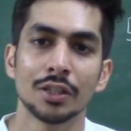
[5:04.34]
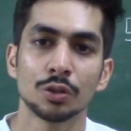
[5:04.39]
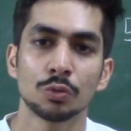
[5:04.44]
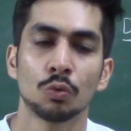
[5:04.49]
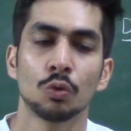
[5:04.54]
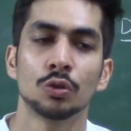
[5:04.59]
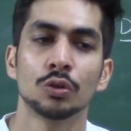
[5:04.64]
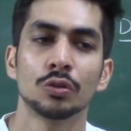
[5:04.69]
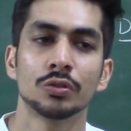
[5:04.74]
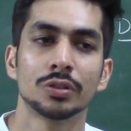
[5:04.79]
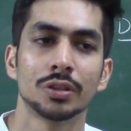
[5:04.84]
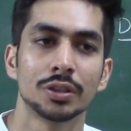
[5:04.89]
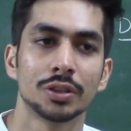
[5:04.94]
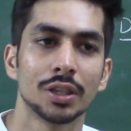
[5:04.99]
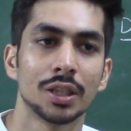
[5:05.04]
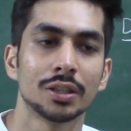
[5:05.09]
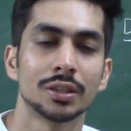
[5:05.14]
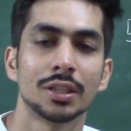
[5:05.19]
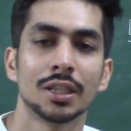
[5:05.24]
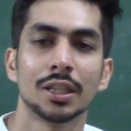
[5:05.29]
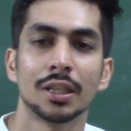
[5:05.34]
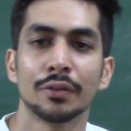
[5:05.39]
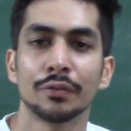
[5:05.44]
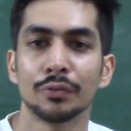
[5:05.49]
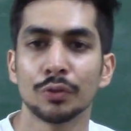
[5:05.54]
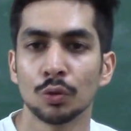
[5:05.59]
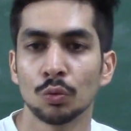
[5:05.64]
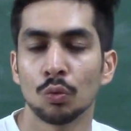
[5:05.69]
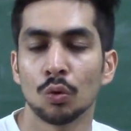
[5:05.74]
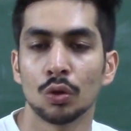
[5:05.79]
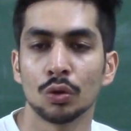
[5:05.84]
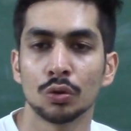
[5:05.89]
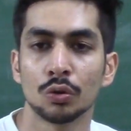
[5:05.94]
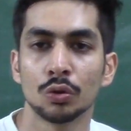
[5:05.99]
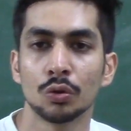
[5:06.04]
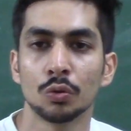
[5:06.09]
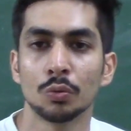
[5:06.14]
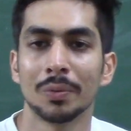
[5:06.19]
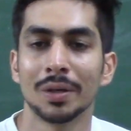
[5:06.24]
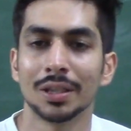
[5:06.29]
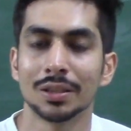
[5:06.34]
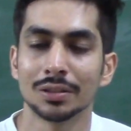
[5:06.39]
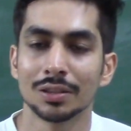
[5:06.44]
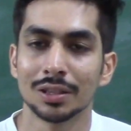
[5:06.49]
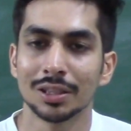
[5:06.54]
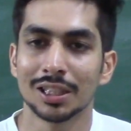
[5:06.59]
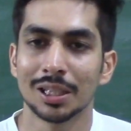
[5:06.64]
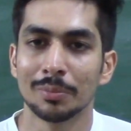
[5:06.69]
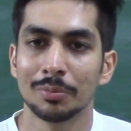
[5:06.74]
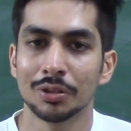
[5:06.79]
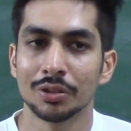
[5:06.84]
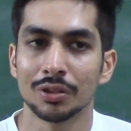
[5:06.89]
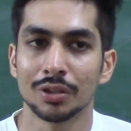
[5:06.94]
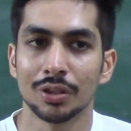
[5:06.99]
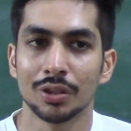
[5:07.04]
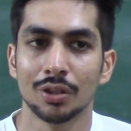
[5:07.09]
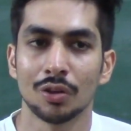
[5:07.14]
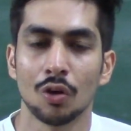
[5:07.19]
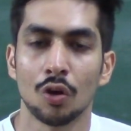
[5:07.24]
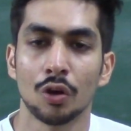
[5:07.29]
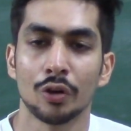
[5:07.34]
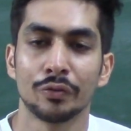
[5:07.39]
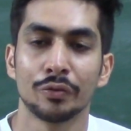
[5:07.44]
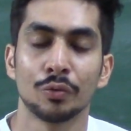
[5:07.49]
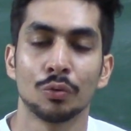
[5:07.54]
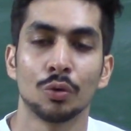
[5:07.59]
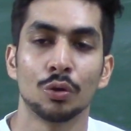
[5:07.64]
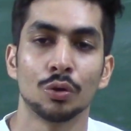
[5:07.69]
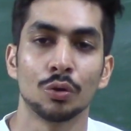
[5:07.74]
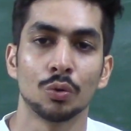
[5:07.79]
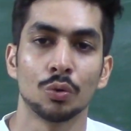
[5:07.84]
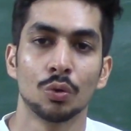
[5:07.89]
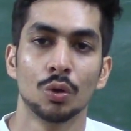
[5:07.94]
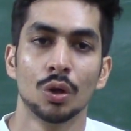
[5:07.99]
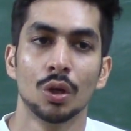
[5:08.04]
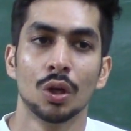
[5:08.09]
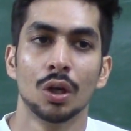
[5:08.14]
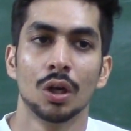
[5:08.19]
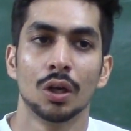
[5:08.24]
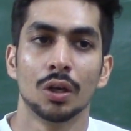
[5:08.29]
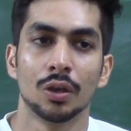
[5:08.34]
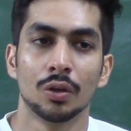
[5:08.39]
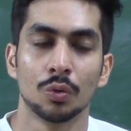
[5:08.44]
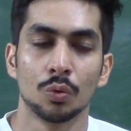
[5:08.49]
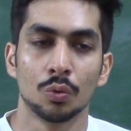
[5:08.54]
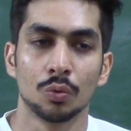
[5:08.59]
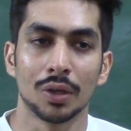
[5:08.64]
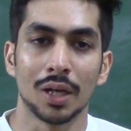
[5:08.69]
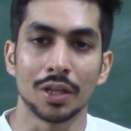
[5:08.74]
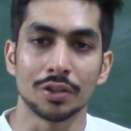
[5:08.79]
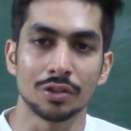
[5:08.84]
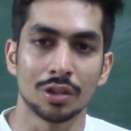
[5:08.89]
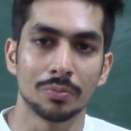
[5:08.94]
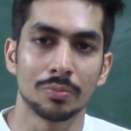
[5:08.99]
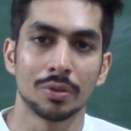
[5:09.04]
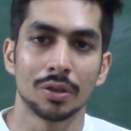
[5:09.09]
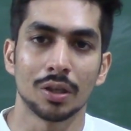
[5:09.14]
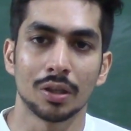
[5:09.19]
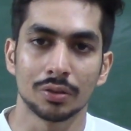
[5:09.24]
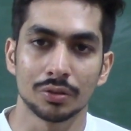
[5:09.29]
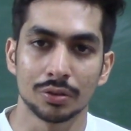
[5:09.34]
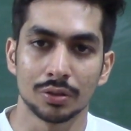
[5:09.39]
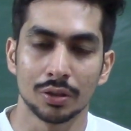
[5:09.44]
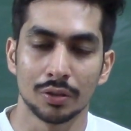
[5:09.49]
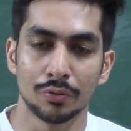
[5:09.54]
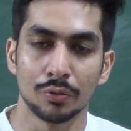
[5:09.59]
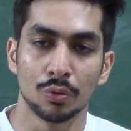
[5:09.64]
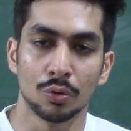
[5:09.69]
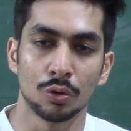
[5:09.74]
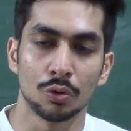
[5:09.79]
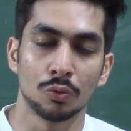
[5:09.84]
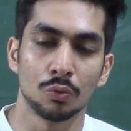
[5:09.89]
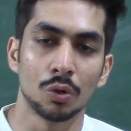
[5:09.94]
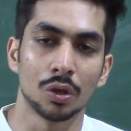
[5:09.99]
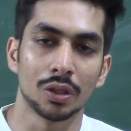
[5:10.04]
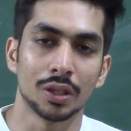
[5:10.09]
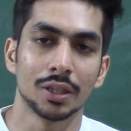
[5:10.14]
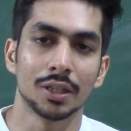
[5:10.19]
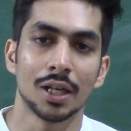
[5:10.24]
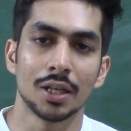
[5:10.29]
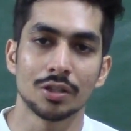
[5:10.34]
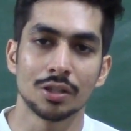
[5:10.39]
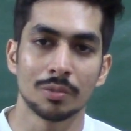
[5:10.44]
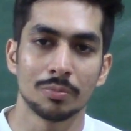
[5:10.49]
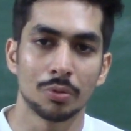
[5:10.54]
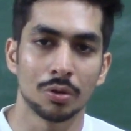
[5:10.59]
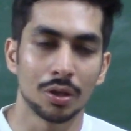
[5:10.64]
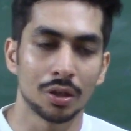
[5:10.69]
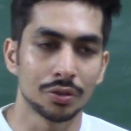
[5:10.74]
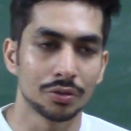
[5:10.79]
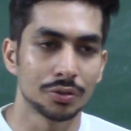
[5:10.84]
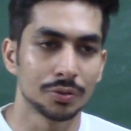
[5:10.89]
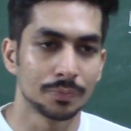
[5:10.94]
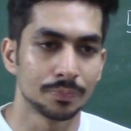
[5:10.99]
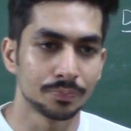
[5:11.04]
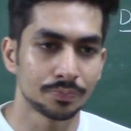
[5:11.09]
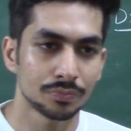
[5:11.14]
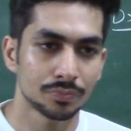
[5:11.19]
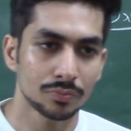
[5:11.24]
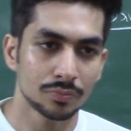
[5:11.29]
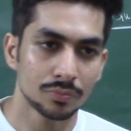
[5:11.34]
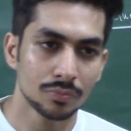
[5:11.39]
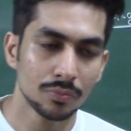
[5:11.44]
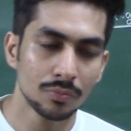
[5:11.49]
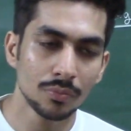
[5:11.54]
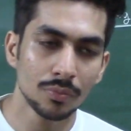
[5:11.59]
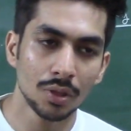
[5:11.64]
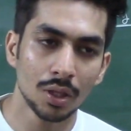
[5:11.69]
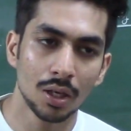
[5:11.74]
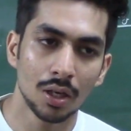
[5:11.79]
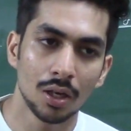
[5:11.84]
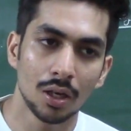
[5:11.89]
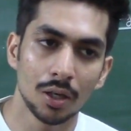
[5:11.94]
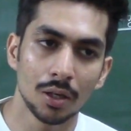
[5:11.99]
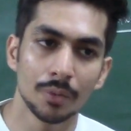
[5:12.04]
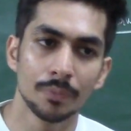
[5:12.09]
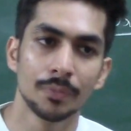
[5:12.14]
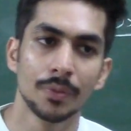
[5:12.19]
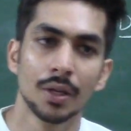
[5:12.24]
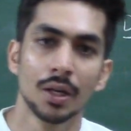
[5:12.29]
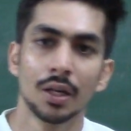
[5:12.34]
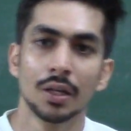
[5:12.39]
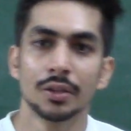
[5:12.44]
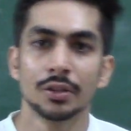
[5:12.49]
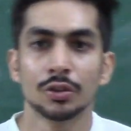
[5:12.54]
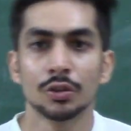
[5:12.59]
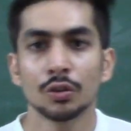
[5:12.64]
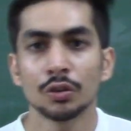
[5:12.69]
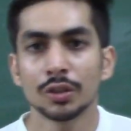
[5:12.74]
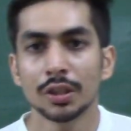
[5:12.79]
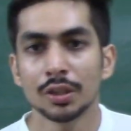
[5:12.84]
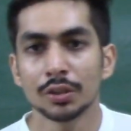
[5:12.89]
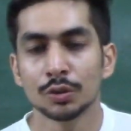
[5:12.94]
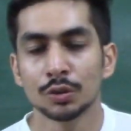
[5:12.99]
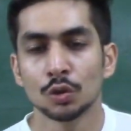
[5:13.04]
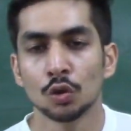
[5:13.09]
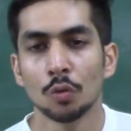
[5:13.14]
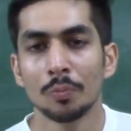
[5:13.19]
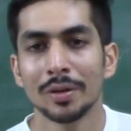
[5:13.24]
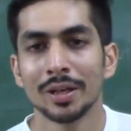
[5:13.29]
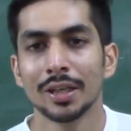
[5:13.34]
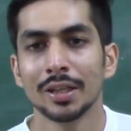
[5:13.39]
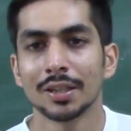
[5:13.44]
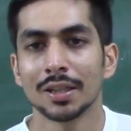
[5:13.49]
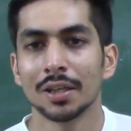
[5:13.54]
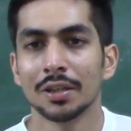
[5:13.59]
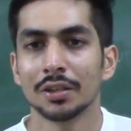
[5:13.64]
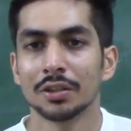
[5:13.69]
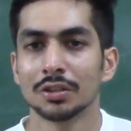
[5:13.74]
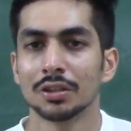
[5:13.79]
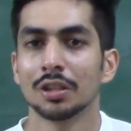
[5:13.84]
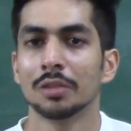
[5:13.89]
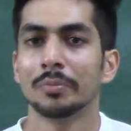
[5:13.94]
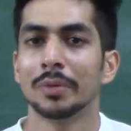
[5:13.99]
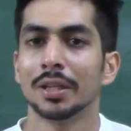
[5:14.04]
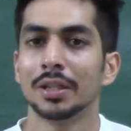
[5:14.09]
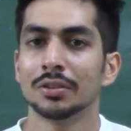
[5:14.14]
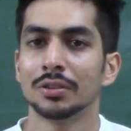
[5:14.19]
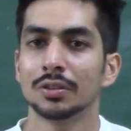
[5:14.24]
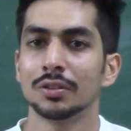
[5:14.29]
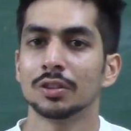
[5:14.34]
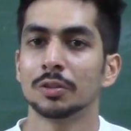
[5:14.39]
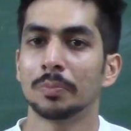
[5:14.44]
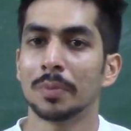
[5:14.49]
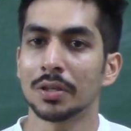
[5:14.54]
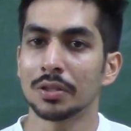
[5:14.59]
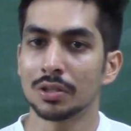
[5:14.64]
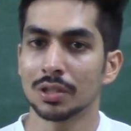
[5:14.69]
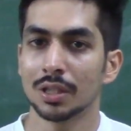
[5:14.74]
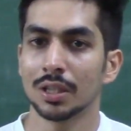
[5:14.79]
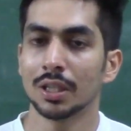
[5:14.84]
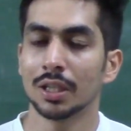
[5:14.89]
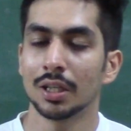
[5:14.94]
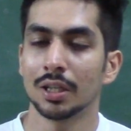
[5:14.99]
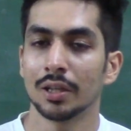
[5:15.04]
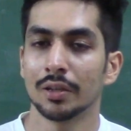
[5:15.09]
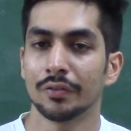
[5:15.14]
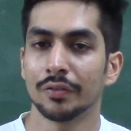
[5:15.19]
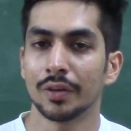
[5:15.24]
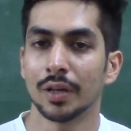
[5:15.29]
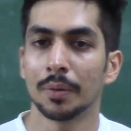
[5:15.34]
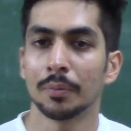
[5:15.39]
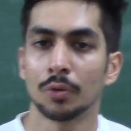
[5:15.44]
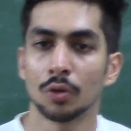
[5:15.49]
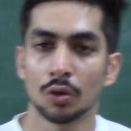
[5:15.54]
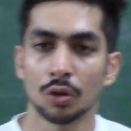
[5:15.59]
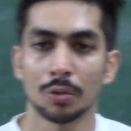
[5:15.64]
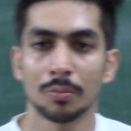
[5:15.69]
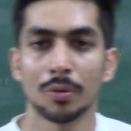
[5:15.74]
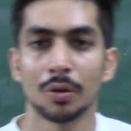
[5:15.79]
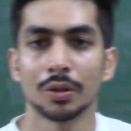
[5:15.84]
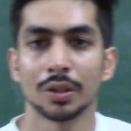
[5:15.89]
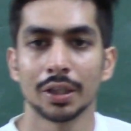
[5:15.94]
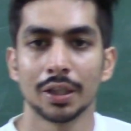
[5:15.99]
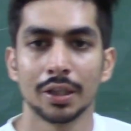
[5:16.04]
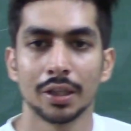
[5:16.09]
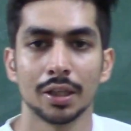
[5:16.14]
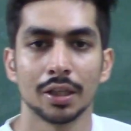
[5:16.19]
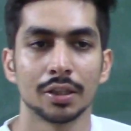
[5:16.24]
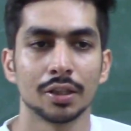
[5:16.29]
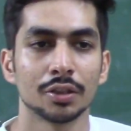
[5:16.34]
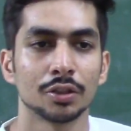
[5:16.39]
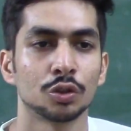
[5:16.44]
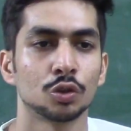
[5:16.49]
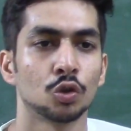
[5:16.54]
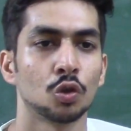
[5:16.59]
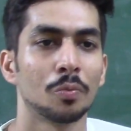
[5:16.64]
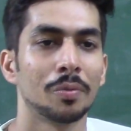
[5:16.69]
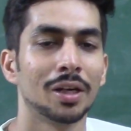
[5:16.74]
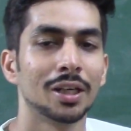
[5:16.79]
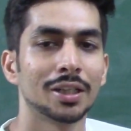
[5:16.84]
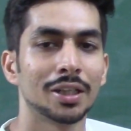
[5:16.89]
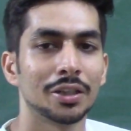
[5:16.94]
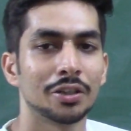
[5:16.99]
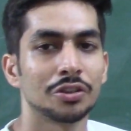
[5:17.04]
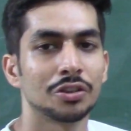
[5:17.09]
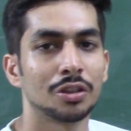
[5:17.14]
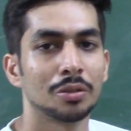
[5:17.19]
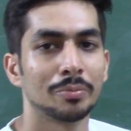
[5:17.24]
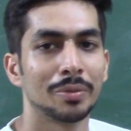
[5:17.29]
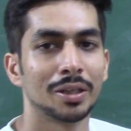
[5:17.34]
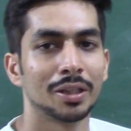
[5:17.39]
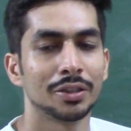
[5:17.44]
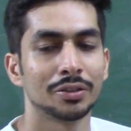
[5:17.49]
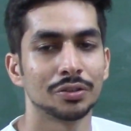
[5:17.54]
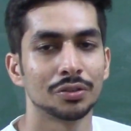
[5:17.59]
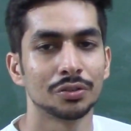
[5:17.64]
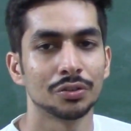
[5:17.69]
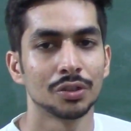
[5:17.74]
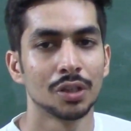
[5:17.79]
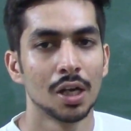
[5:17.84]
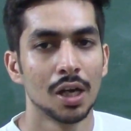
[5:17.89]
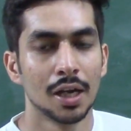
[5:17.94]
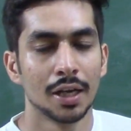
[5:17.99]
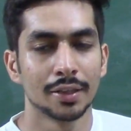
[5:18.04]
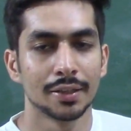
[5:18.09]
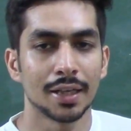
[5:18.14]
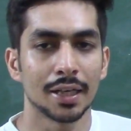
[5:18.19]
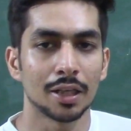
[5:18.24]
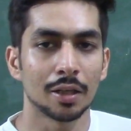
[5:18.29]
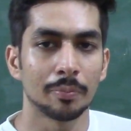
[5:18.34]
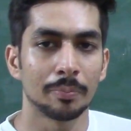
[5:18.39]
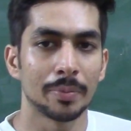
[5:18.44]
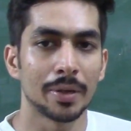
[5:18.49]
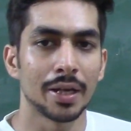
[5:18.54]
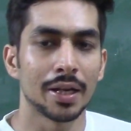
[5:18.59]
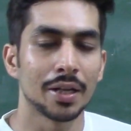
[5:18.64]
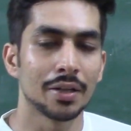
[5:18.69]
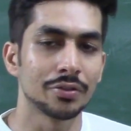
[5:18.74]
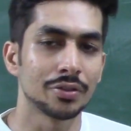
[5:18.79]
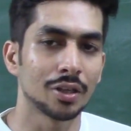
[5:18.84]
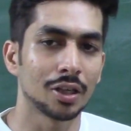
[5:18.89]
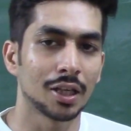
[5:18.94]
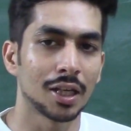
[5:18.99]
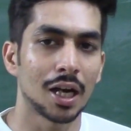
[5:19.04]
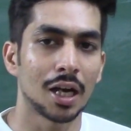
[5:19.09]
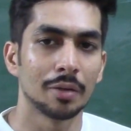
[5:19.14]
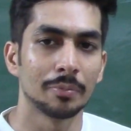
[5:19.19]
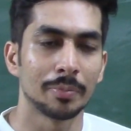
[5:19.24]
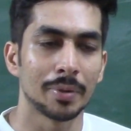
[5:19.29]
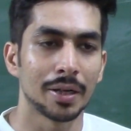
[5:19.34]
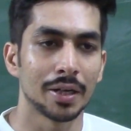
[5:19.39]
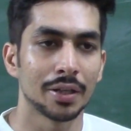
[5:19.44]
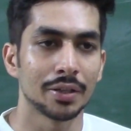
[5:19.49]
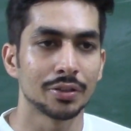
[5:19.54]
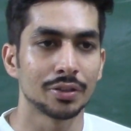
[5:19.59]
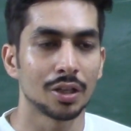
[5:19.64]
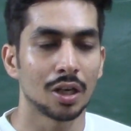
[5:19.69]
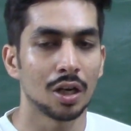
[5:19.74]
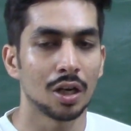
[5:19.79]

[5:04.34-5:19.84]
just want to suggest that if you want to do medicinal chemistry or if you want to do natural products, if you want to work in natural products, there are so many traditional medicines, especially if I am talking about India, there's so many traditional medicines that our parents, our grandparents,